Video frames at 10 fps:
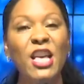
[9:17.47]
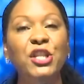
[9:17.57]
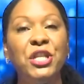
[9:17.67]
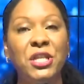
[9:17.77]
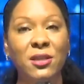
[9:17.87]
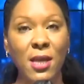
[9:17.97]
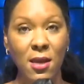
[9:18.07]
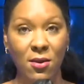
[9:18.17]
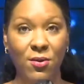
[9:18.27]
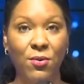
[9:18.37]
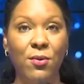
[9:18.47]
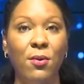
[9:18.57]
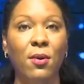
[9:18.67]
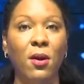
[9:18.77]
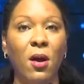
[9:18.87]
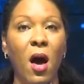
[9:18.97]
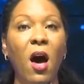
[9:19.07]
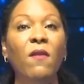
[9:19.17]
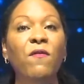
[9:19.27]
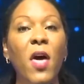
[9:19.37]
is still
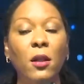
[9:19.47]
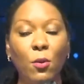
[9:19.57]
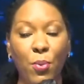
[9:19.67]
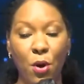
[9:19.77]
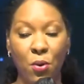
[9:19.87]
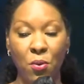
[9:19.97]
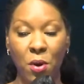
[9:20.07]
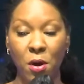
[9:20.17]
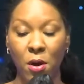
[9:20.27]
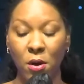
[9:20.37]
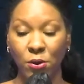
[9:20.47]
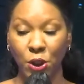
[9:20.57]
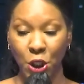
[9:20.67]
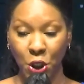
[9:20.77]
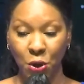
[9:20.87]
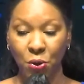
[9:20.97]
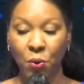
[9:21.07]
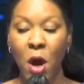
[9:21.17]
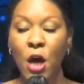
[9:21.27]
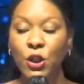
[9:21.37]
available to
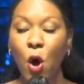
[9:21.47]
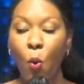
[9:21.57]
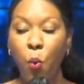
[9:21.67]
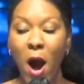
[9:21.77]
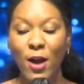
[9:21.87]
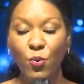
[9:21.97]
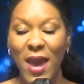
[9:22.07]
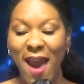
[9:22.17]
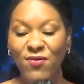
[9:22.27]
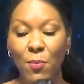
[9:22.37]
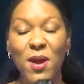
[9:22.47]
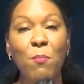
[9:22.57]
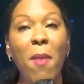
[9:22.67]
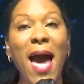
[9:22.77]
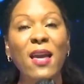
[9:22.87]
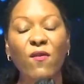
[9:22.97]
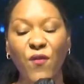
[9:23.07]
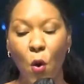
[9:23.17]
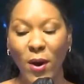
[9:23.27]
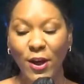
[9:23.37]
you. So one, we have to be
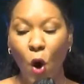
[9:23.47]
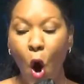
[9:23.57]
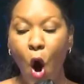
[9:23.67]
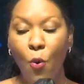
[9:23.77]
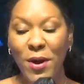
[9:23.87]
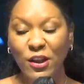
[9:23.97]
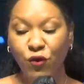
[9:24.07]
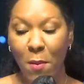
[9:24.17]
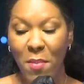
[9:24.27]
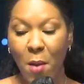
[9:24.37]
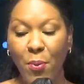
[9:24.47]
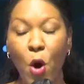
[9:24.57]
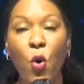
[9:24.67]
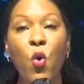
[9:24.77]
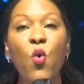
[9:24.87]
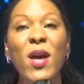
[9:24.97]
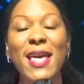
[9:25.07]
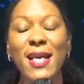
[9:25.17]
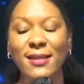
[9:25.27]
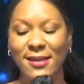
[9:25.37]
mindful and always remember who
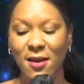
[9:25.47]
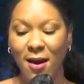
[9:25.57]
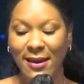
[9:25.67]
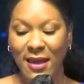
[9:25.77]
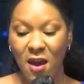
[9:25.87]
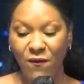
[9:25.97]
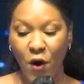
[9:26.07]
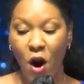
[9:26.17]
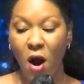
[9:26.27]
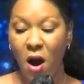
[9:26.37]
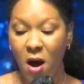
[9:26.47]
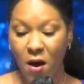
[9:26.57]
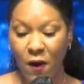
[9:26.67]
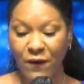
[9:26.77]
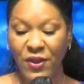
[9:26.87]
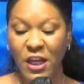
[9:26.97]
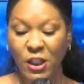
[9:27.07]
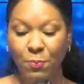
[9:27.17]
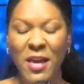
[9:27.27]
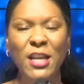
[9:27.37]
is the giver of
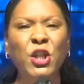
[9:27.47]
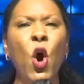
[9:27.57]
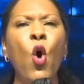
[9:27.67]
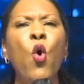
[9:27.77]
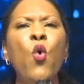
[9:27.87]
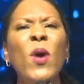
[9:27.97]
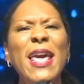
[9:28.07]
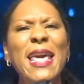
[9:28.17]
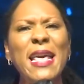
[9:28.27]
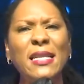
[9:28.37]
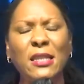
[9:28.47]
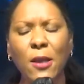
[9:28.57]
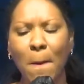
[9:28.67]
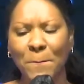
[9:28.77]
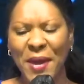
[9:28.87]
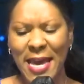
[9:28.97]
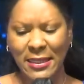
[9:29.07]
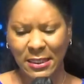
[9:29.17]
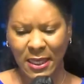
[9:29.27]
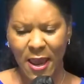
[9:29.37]
this peace, who is the
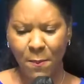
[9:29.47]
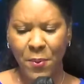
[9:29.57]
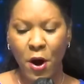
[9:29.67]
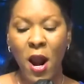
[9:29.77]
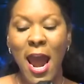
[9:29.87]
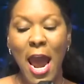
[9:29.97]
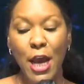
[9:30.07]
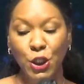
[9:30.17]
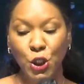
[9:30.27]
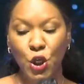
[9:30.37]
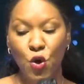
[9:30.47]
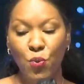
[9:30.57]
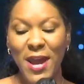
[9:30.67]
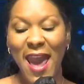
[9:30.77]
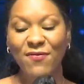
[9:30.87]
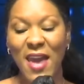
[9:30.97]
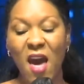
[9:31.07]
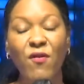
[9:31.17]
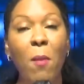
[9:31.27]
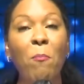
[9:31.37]
peacekeeper. And two, we have to
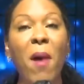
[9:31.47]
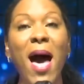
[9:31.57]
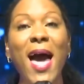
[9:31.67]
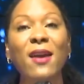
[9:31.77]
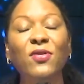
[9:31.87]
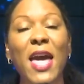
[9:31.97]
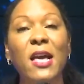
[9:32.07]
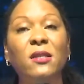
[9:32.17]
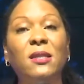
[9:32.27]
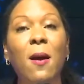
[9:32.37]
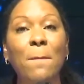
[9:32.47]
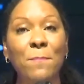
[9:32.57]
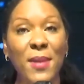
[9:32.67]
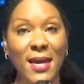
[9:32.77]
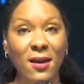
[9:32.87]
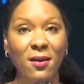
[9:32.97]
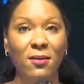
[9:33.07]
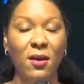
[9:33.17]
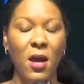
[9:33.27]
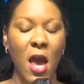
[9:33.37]
have a mind that is committed